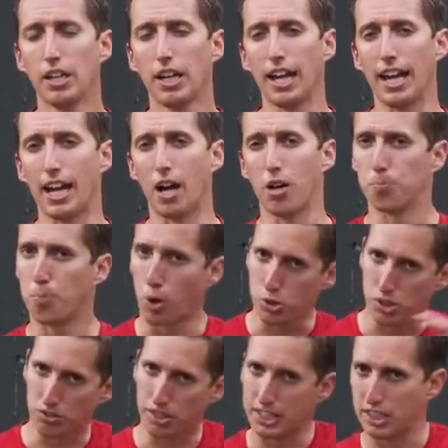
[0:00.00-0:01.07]
And I'll
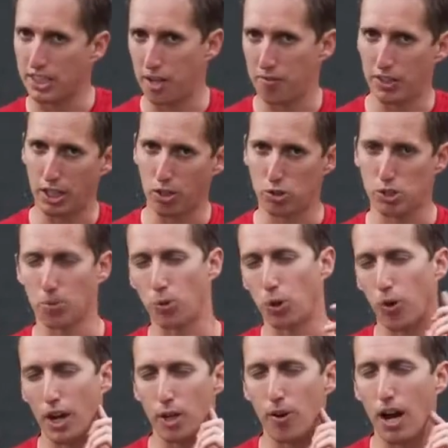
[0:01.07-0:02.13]
post a link to that video
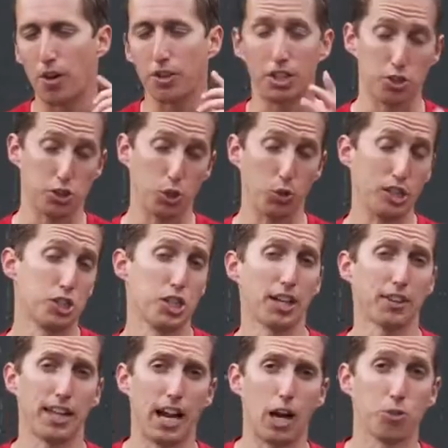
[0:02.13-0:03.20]
somewhere right around here so you can check
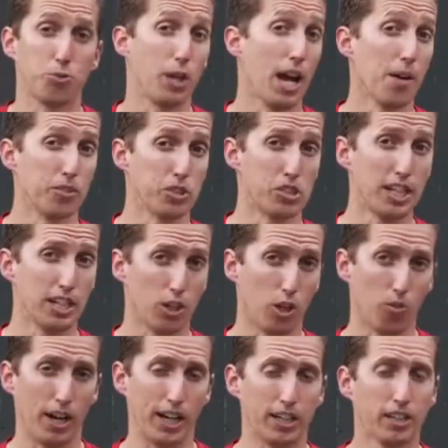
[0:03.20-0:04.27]
that out if you haven't seen it
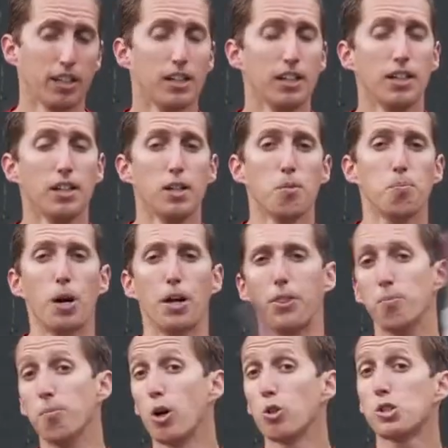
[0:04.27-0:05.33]
already. But
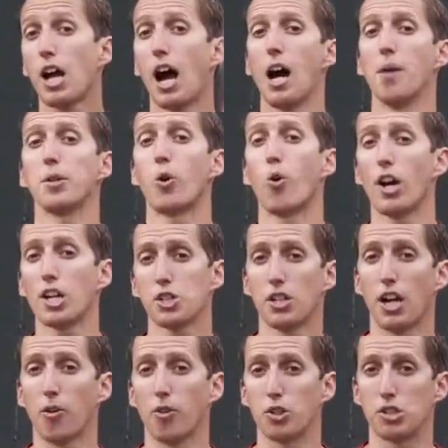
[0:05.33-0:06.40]
the most common question
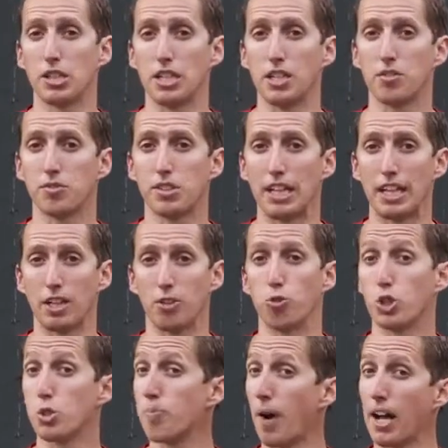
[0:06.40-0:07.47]
I received in
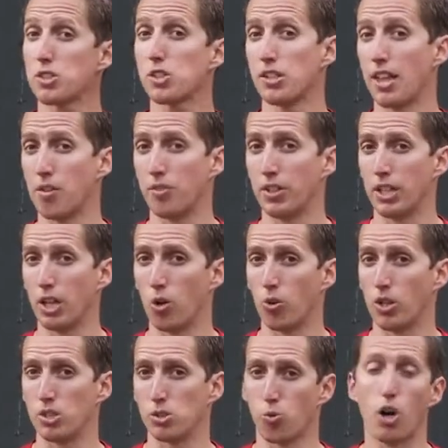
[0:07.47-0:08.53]
response to that video
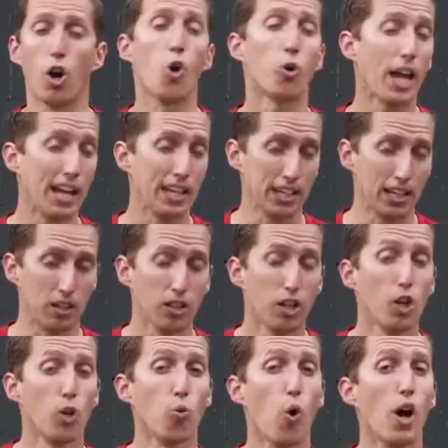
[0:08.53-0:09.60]
was, well, okay, Ian,
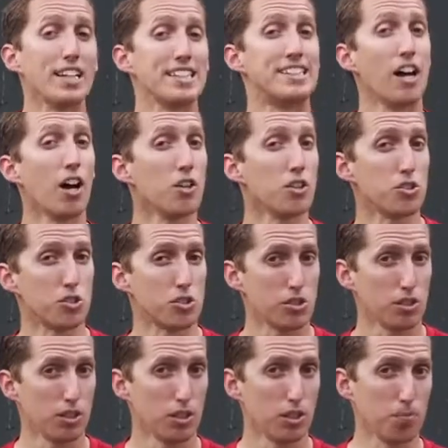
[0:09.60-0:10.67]
what
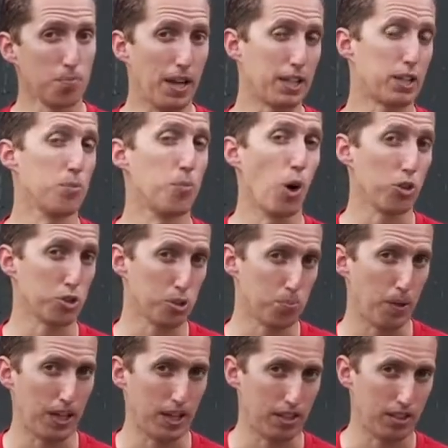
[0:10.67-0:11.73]
does make the ball
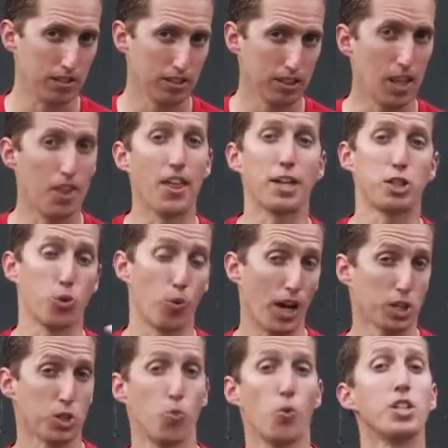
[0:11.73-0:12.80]
spin in that
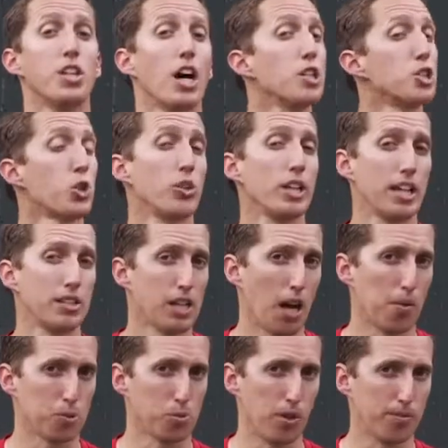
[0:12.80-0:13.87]
direction? What does create
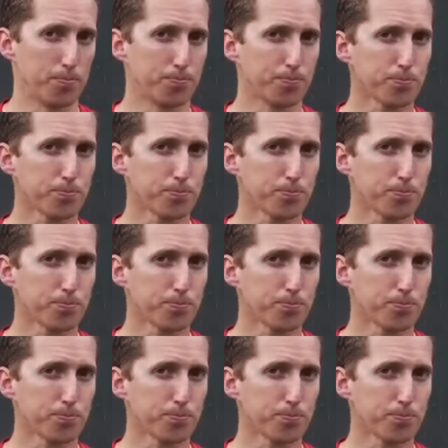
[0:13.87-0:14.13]
topspin?